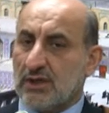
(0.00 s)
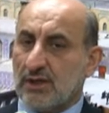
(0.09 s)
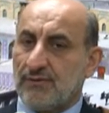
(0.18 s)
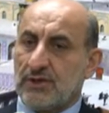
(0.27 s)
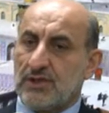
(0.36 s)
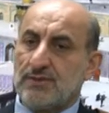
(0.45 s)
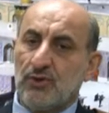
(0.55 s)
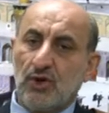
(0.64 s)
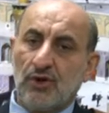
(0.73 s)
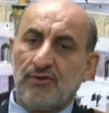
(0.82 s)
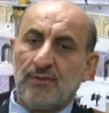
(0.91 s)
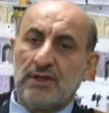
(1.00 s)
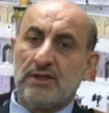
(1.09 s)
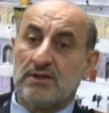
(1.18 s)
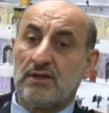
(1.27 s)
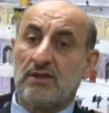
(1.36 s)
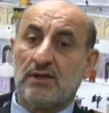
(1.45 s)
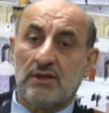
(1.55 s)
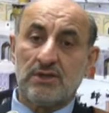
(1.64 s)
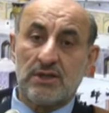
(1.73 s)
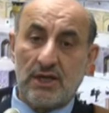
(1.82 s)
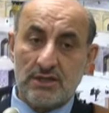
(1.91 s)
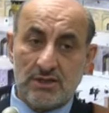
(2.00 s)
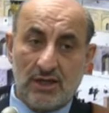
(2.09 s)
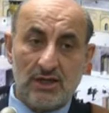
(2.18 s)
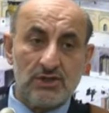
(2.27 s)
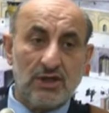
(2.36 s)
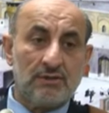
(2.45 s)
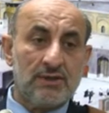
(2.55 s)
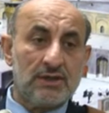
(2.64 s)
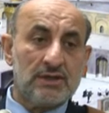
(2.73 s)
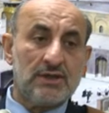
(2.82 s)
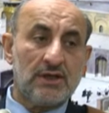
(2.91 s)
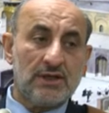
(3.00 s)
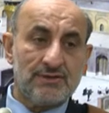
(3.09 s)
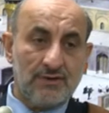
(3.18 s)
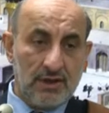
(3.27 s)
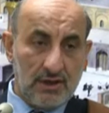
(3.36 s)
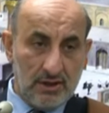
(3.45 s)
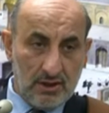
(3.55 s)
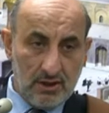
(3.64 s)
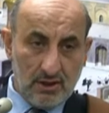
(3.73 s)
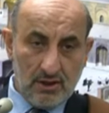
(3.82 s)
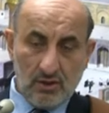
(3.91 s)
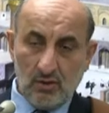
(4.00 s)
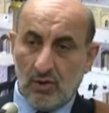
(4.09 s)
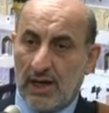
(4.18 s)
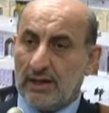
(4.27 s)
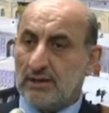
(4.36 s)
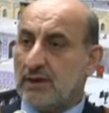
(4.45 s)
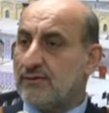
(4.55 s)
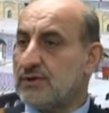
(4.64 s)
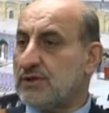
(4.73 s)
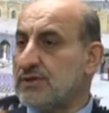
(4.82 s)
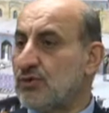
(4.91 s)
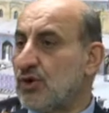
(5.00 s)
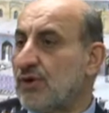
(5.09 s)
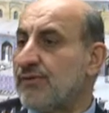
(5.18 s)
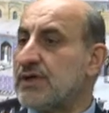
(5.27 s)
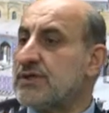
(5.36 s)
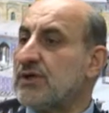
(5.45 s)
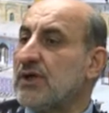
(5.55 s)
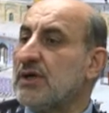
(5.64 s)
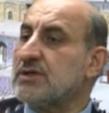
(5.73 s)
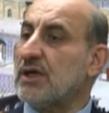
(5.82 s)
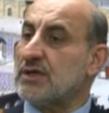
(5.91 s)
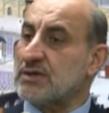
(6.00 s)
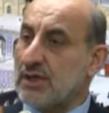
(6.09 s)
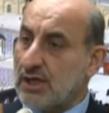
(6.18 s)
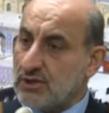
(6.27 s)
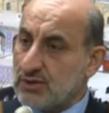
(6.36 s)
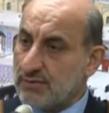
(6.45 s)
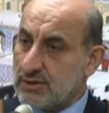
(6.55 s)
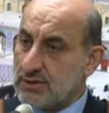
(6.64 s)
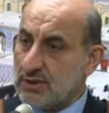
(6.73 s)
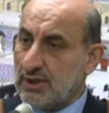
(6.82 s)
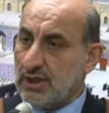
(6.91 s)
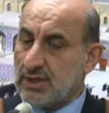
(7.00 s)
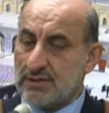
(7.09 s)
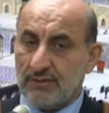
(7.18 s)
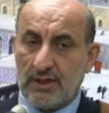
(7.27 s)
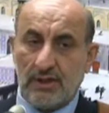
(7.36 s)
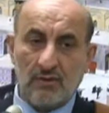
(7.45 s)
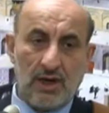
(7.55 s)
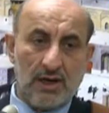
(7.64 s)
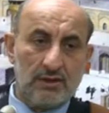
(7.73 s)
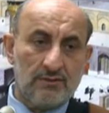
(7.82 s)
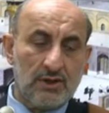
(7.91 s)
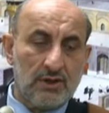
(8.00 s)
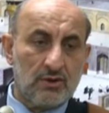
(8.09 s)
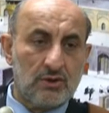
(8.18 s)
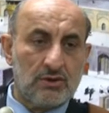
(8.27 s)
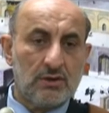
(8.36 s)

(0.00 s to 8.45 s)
If it is book of medicine, then you say his knowledge in medicine is very wide. If it is book of history, you say his knowledge of history is very wide, very good.